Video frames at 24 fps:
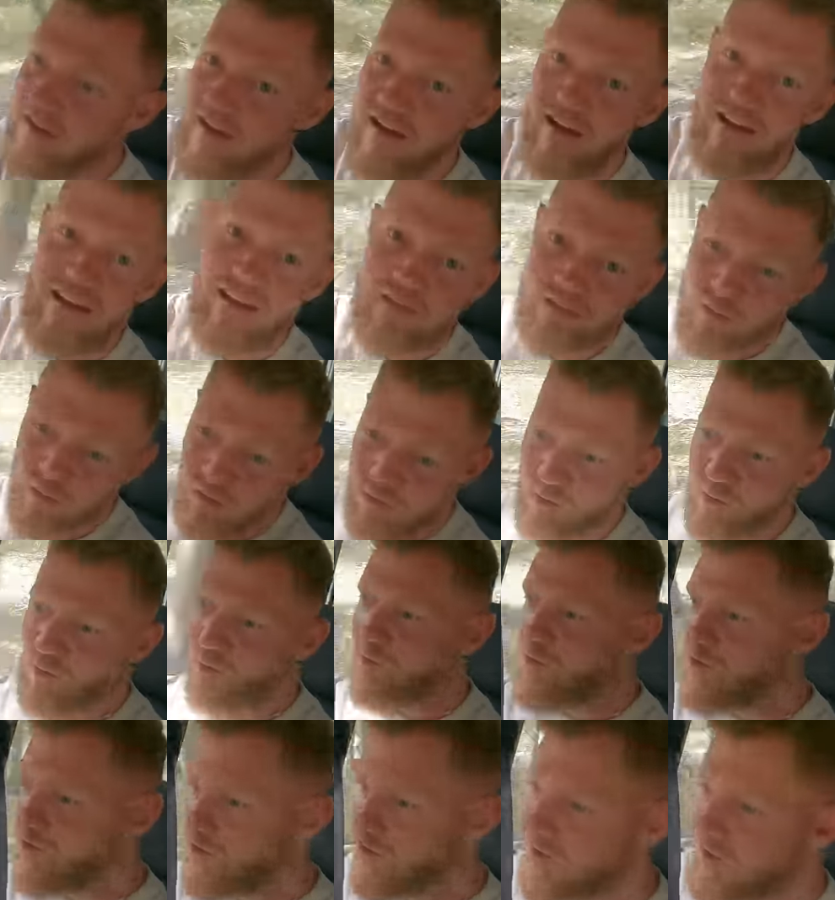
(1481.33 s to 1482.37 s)
yeah, I guess we'll
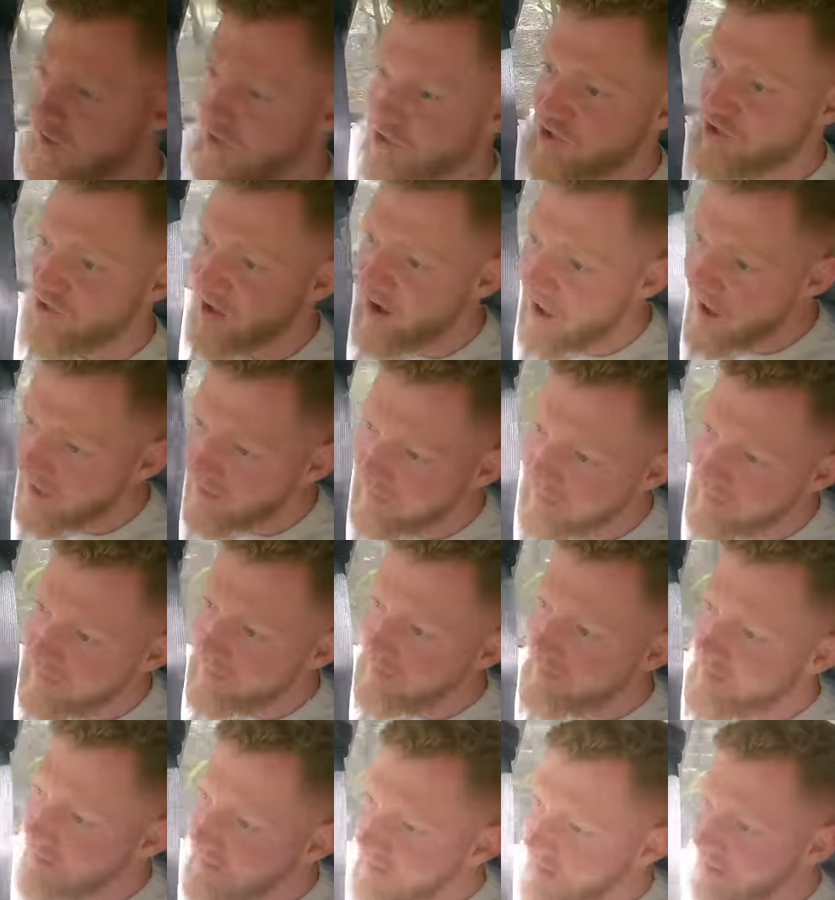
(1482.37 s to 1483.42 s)
do this track,
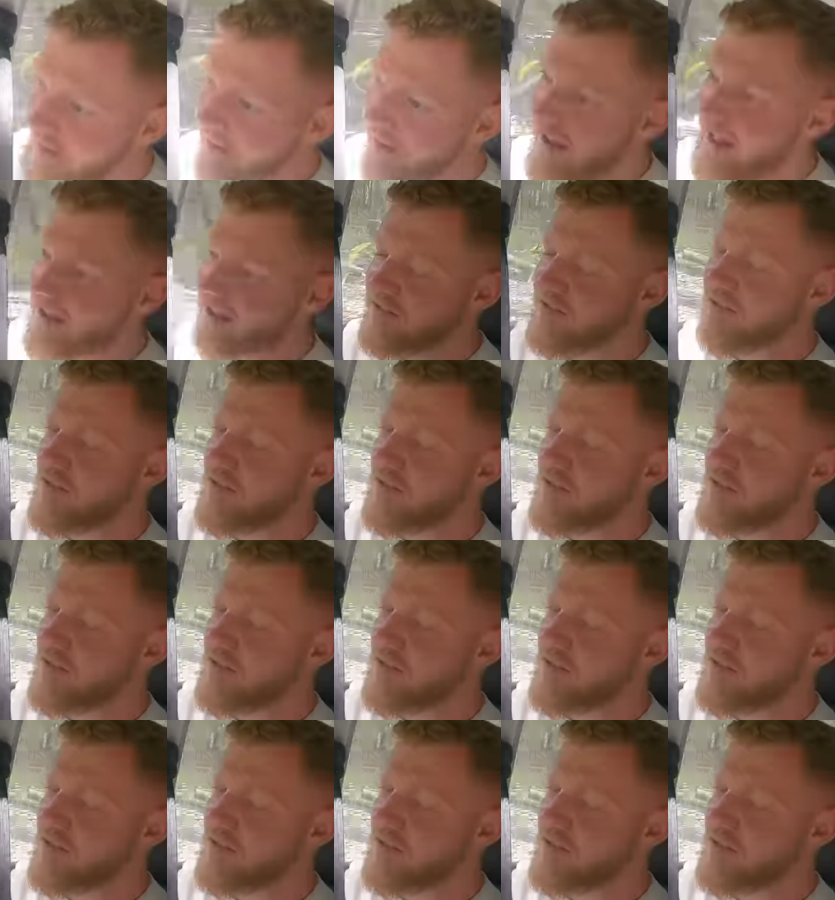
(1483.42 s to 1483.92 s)
get out